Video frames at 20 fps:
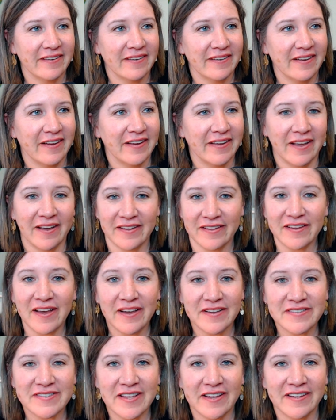
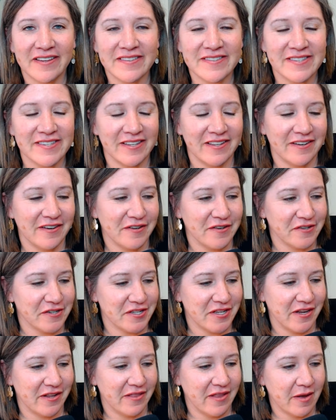I can see and
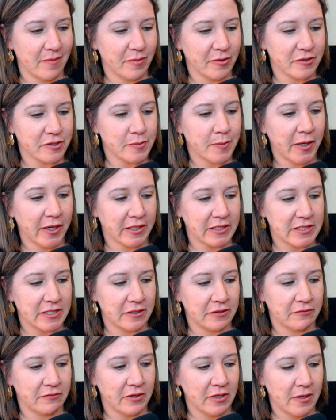understand that
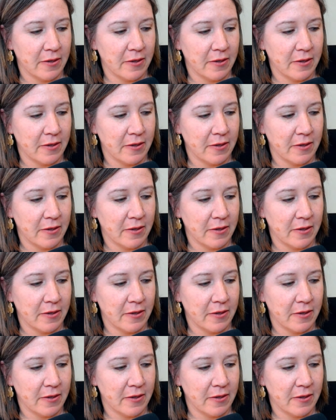perspective.